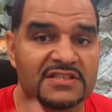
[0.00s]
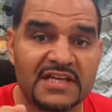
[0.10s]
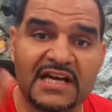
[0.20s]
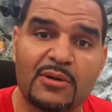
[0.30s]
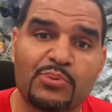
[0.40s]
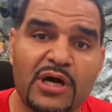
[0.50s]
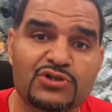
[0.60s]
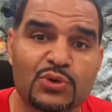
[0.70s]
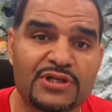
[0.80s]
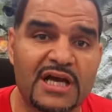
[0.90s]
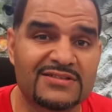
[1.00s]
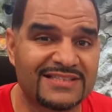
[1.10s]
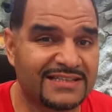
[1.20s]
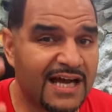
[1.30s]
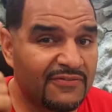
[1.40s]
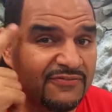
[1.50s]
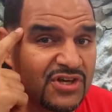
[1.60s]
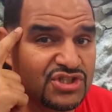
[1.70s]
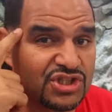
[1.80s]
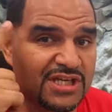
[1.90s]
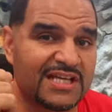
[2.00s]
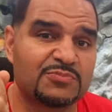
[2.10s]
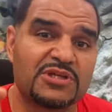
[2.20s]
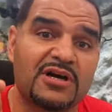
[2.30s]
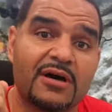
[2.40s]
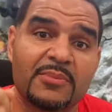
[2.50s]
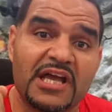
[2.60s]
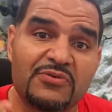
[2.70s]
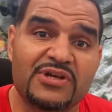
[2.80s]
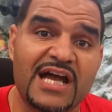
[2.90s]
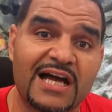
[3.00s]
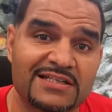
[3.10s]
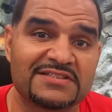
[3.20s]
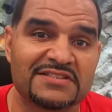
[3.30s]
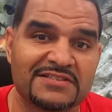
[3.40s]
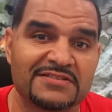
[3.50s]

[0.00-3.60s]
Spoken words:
Today, I'm proud to announce that that vision has become a reality.